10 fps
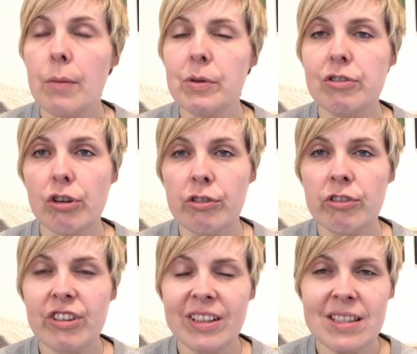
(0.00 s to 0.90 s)
with Josh
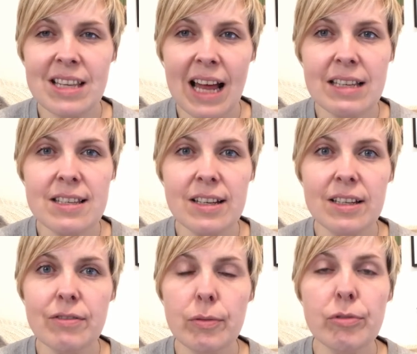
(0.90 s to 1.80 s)
and Jill
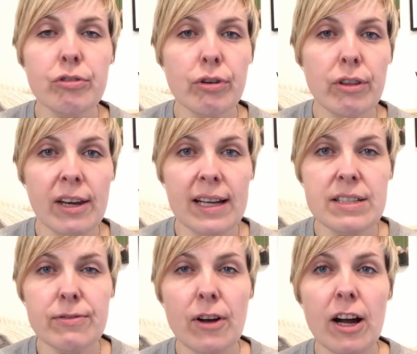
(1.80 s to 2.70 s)
Stanton from Screw the 9
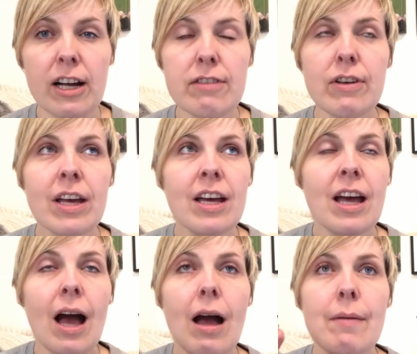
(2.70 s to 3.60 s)
to
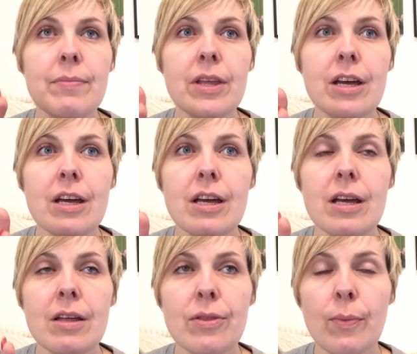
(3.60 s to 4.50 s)
5.
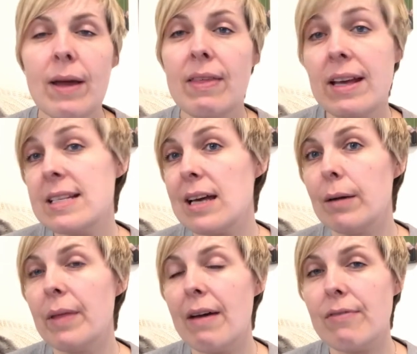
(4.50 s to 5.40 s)
The way they set
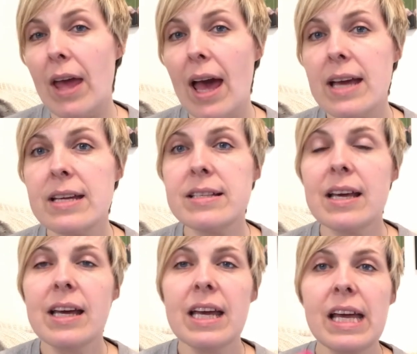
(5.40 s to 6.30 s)
up their VAs
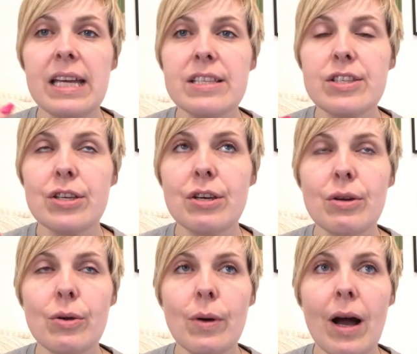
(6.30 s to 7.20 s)
is
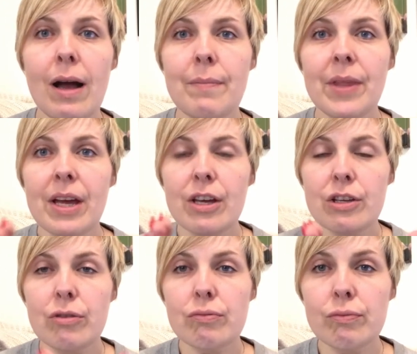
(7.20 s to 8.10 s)
to,
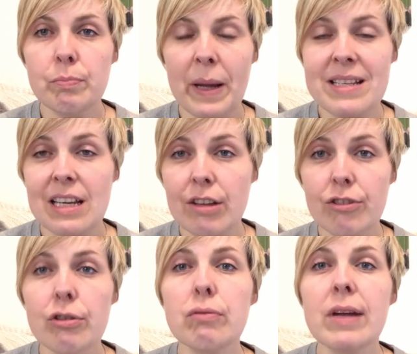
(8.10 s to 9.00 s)
you basically
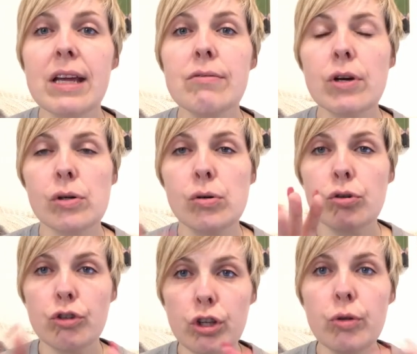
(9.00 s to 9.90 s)
screen
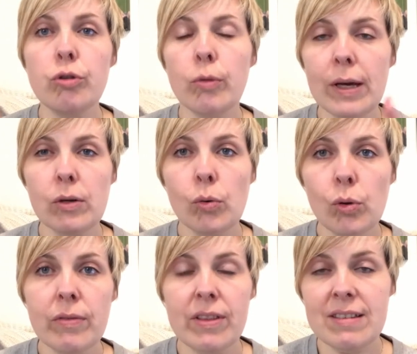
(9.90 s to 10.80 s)
record you doing
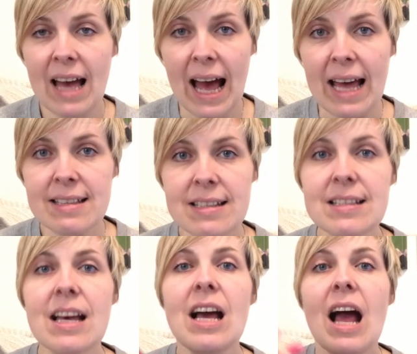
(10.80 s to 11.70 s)
all of the
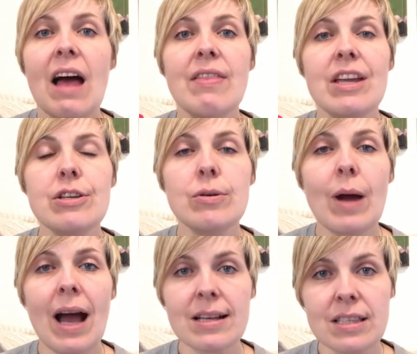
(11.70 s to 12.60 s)
tasks, and then you
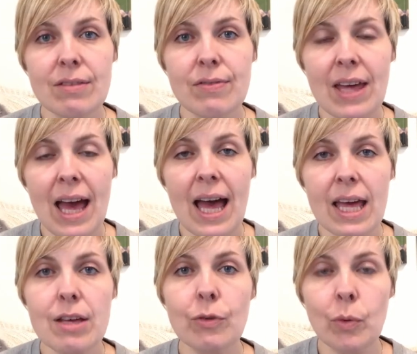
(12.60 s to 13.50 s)
ask the
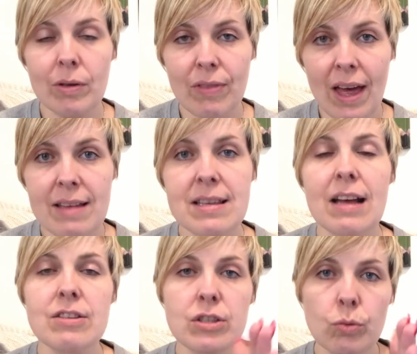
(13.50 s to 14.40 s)
VA as one of their
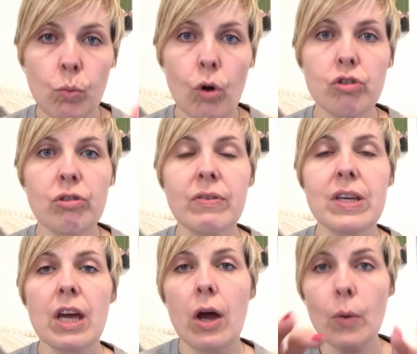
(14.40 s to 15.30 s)
tasks to watch the
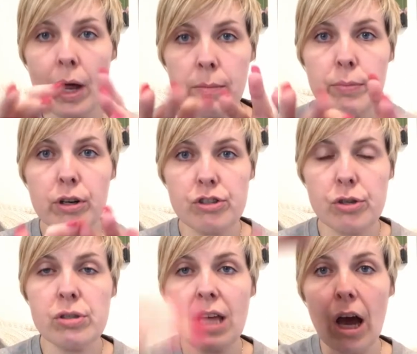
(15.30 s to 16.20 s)
video and
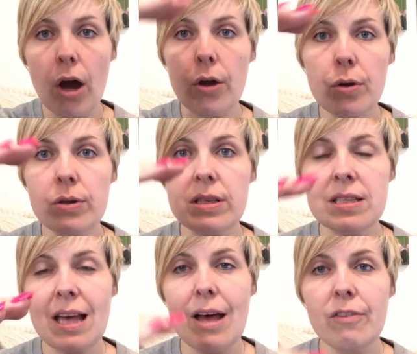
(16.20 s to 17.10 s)
produce their own
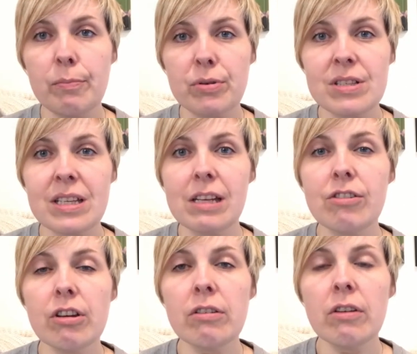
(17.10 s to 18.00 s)
set of
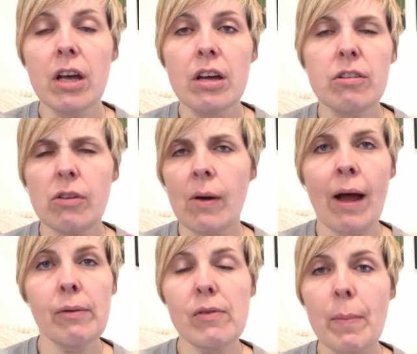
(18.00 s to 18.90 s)
procedures, so
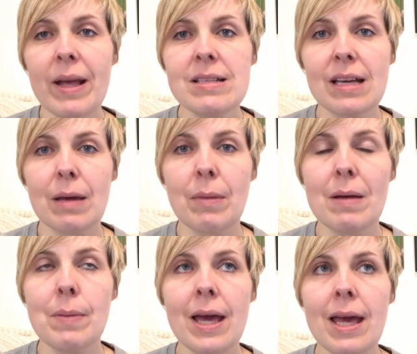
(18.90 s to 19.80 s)
however basic it
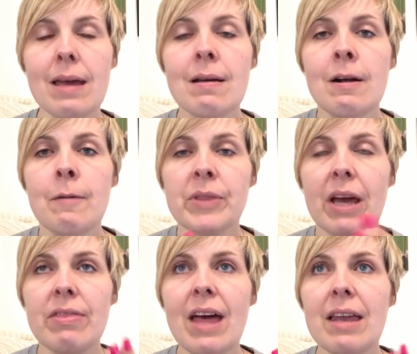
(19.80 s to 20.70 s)
may be.
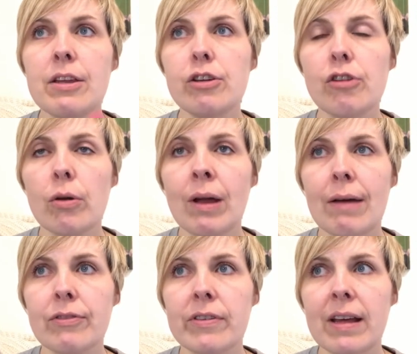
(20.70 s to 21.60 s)
And then you don't
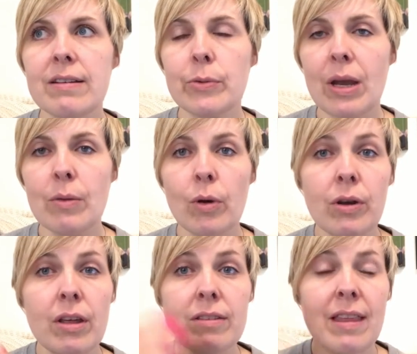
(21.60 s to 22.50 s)
have to say to
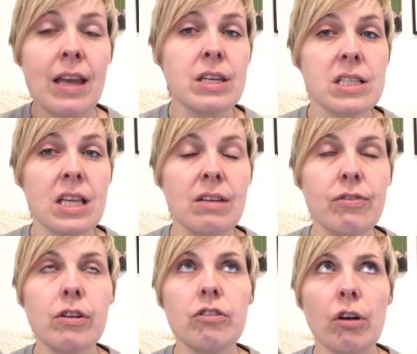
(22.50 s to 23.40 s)
anyone that then does it in the
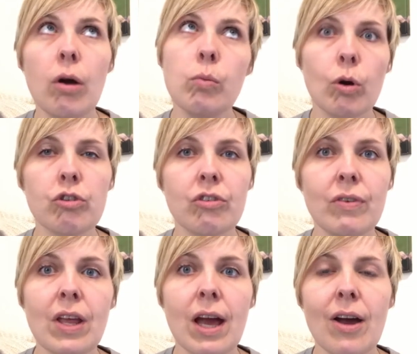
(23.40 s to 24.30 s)
future, oh, watch the
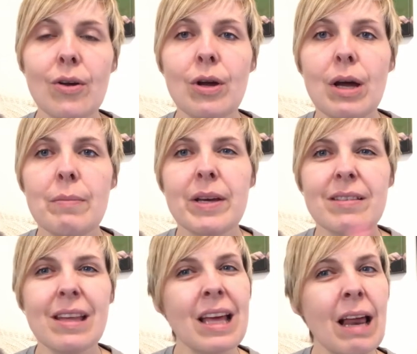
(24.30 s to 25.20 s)
video,
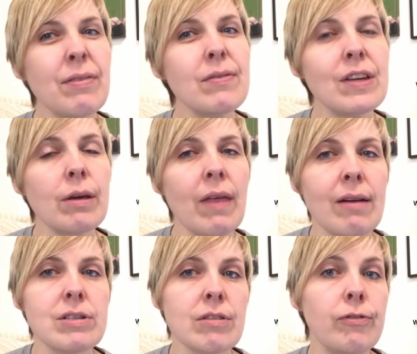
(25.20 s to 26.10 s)
because they can have the video
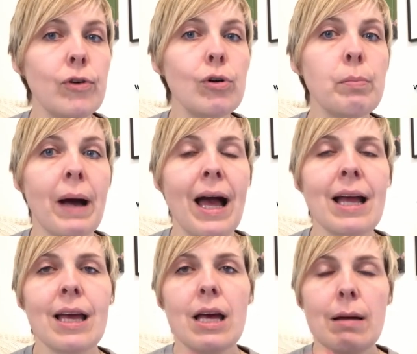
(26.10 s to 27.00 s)
there as a
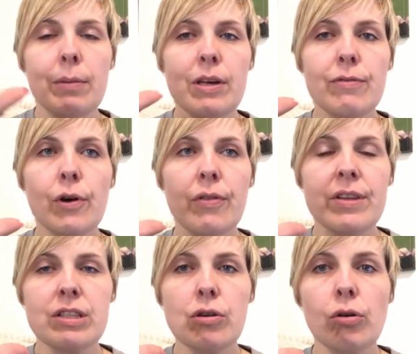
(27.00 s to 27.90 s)
fallback, but you've got
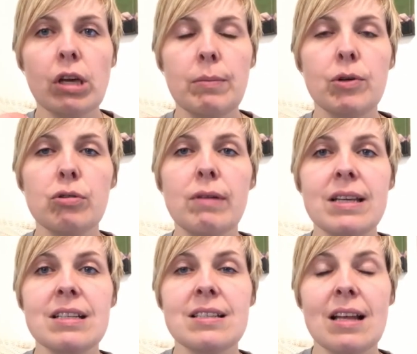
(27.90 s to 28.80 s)
this document
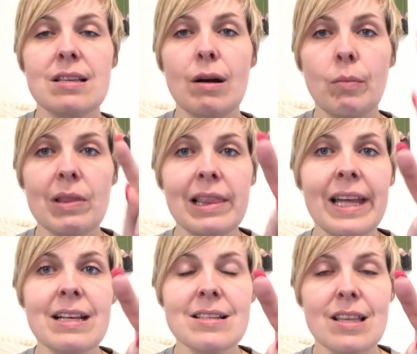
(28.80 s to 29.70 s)
already set up with
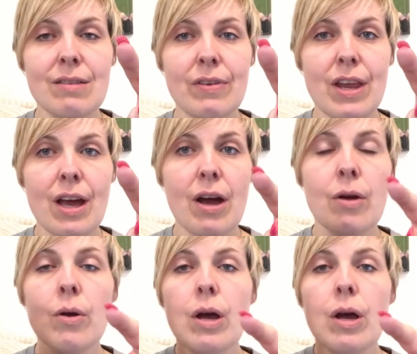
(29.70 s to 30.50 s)
links to the video,